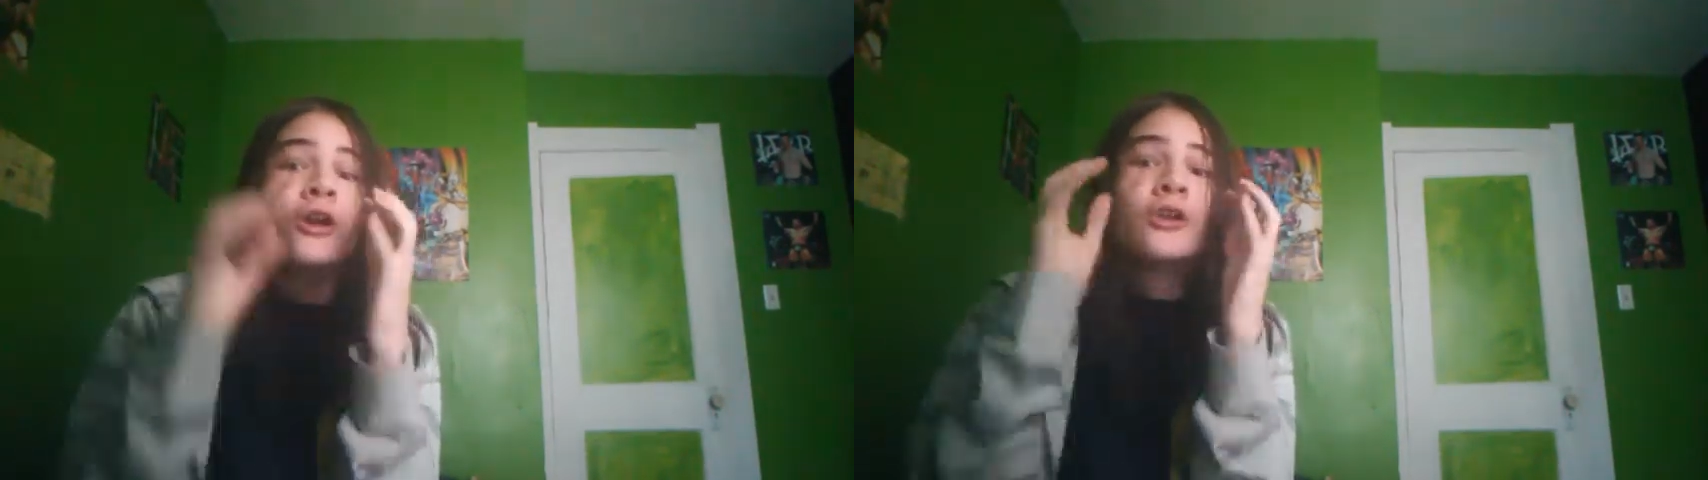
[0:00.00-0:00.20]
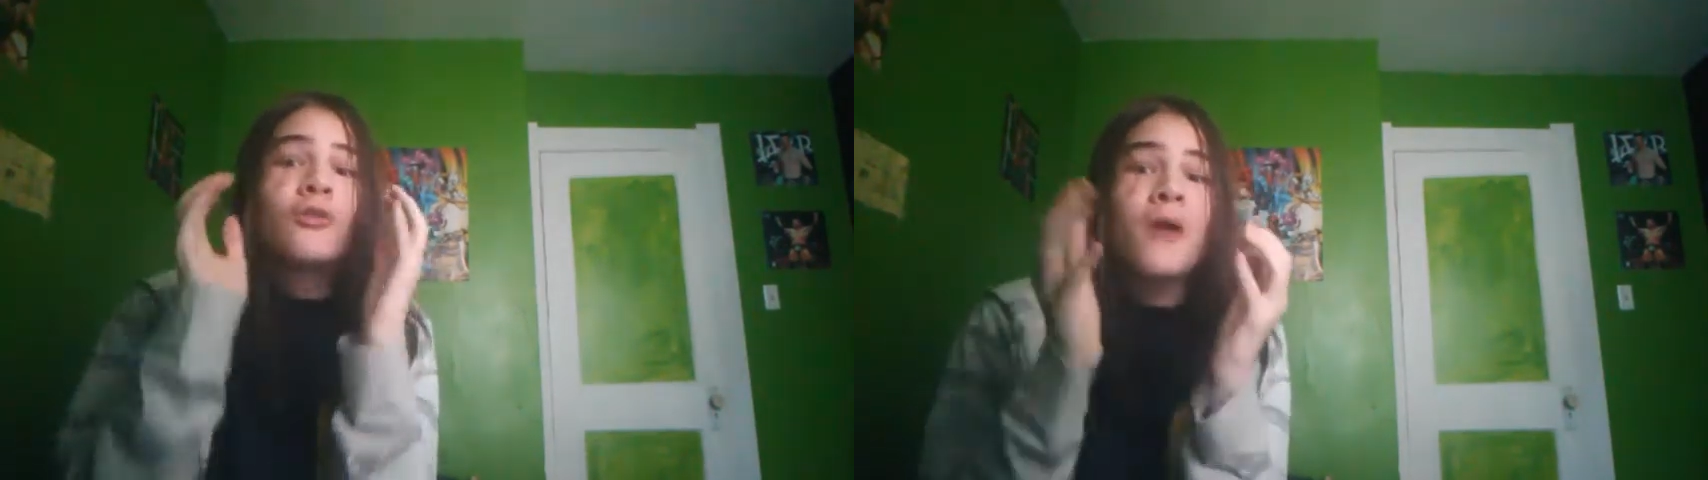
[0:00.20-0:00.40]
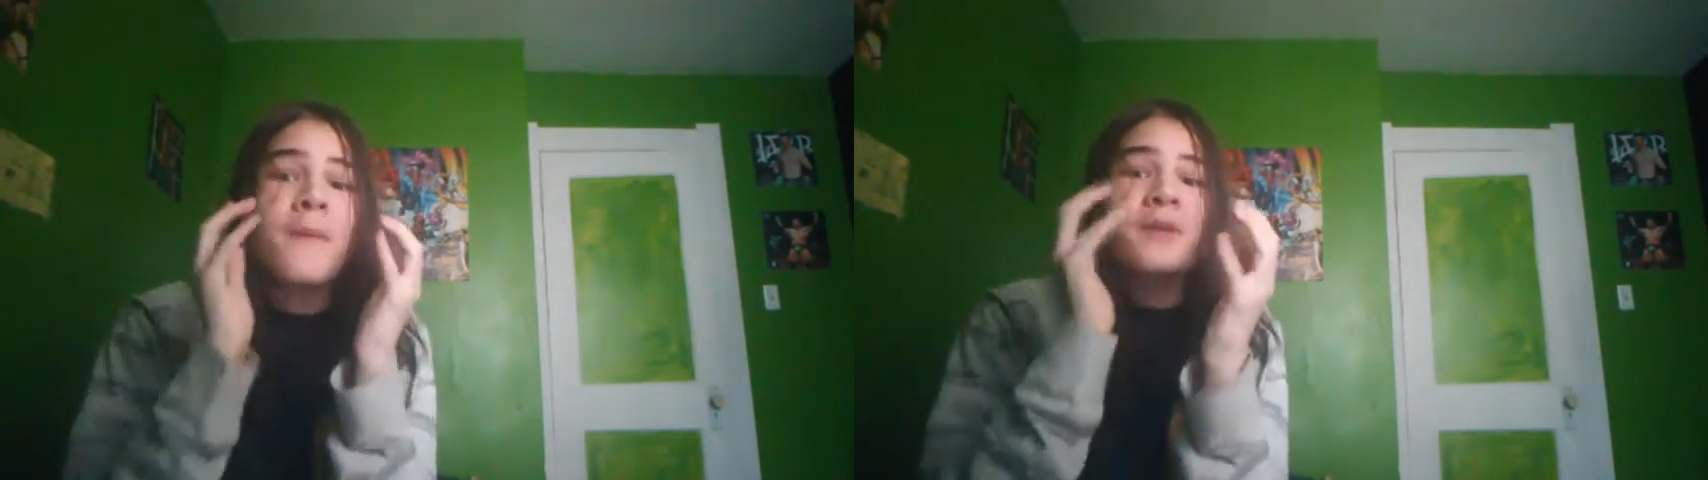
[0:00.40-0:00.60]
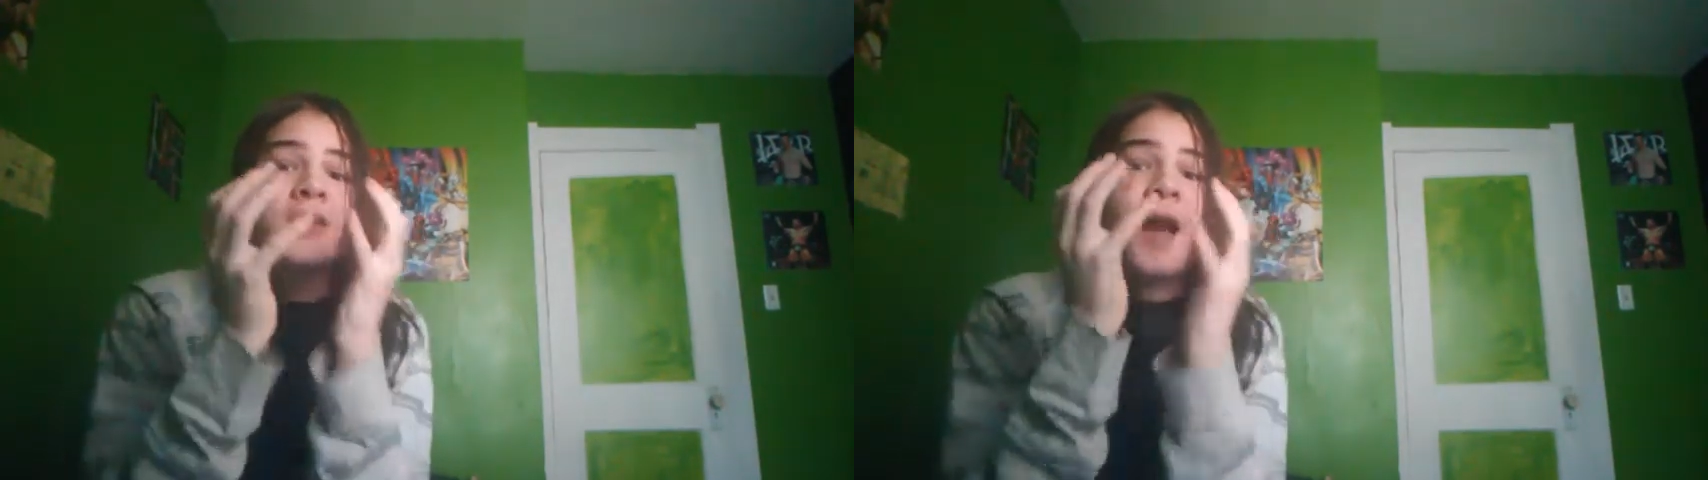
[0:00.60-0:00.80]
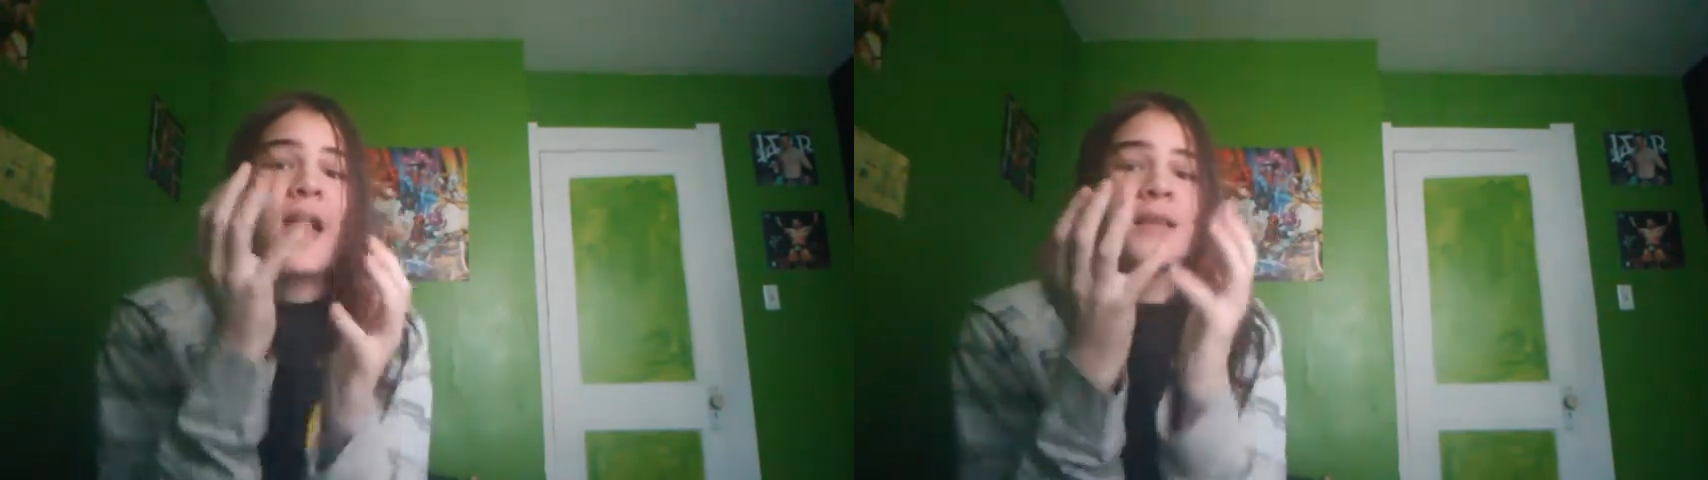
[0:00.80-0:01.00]
You have
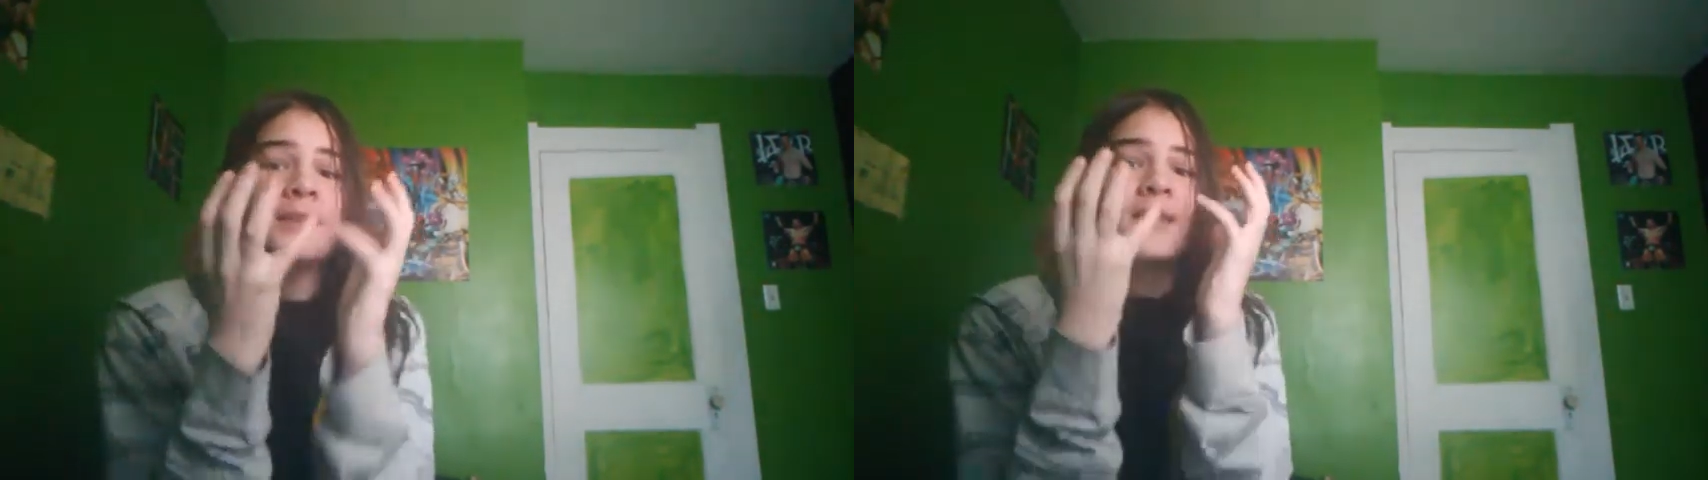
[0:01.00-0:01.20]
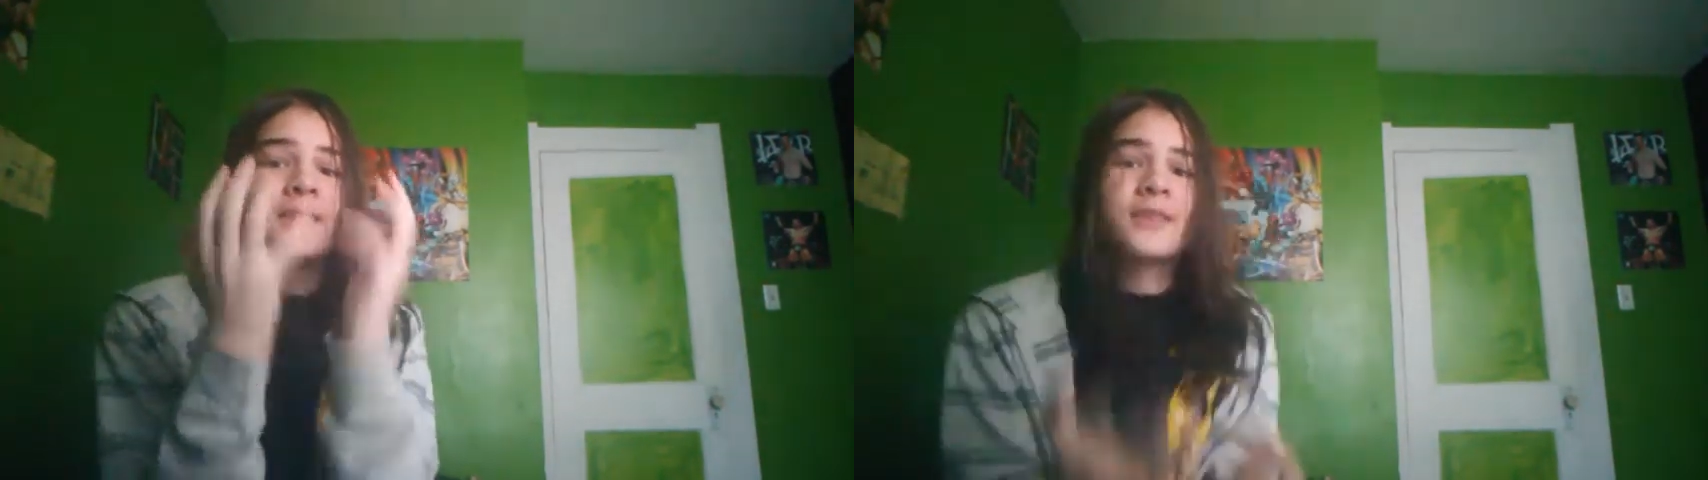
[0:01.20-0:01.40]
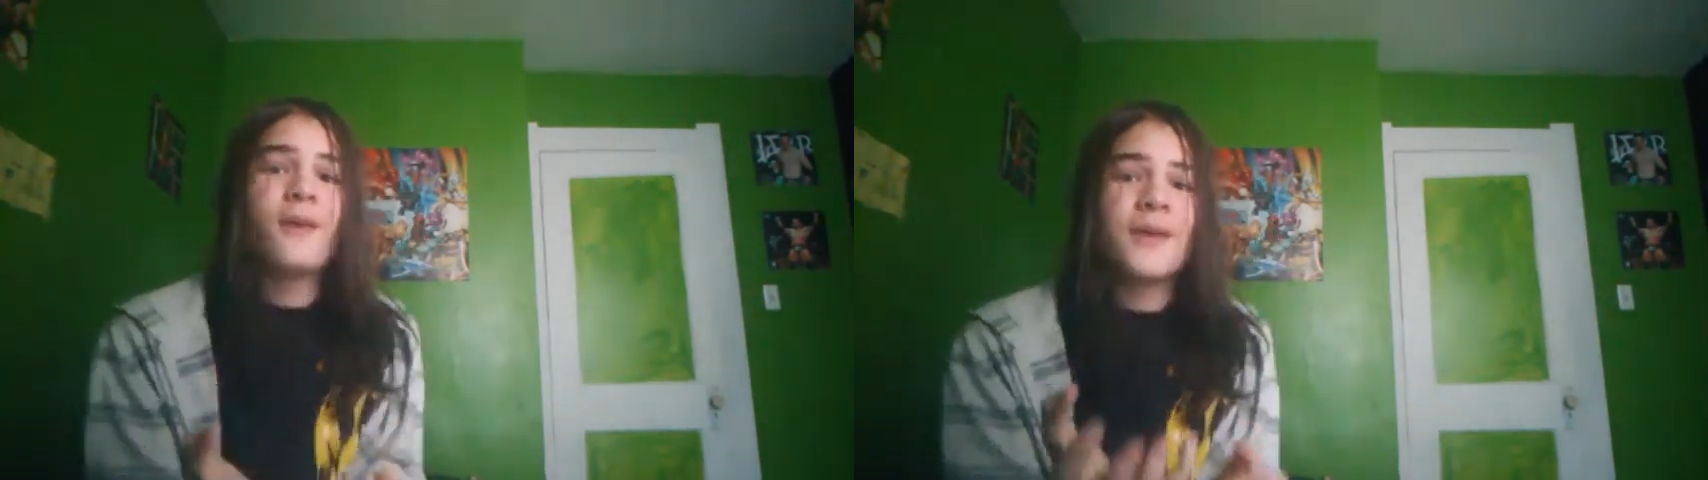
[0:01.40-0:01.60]
got to